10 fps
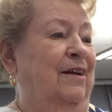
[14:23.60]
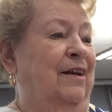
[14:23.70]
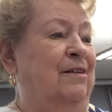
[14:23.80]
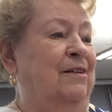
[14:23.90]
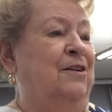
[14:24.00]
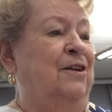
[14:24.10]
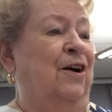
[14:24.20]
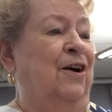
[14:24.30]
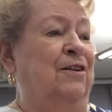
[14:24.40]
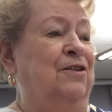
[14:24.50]
Elsie
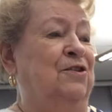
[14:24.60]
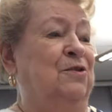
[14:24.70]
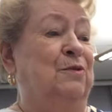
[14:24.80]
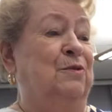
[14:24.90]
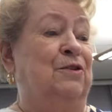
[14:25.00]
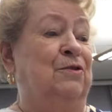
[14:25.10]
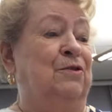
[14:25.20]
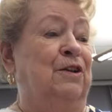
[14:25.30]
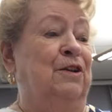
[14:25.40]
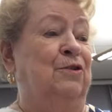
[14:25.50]
Cost was
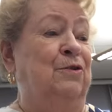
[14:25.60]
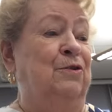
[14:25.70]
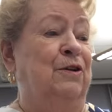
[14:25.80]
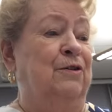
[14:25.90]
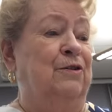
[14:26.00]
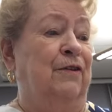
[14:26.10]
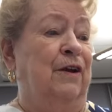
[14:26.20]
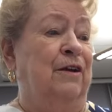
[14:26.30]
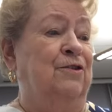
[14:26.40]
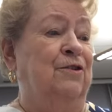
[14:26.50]
32 years of
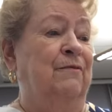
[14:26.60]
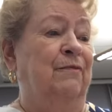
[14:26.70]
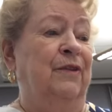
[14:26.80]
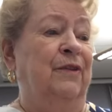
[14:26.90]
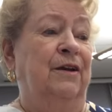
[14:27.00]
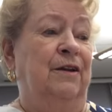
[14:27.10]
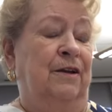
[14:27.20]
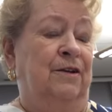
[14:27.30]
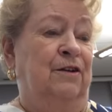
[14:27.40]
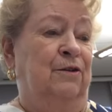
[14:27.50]
age in
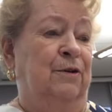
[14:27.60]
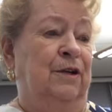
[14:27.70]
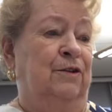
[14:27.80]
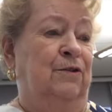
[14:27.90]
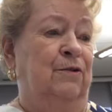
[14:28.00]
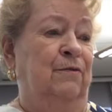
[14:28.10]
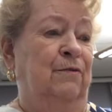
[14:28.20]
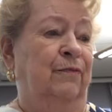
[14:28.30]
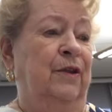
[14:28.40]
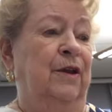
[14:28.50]
1922,
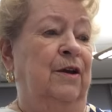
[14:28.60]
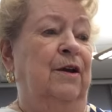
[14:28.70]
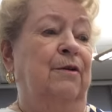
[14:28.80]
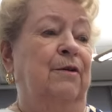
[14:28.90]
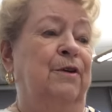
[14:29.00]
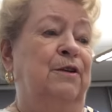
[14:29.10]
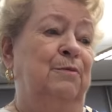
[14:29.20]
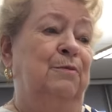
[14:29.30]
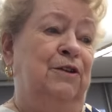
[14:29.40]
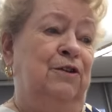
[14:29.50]
which
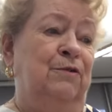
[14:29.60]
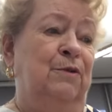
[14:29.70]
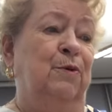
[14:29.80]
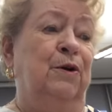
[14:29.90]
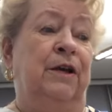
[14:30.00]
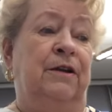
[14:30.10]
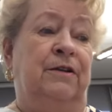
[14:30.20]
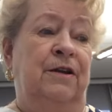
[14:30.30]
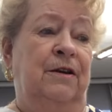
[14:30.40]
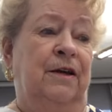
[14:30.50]
means she was born
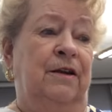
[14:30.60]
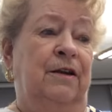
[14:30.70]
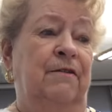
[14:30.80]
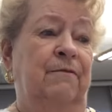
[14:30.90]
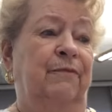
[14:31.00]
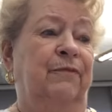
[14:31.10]
1890.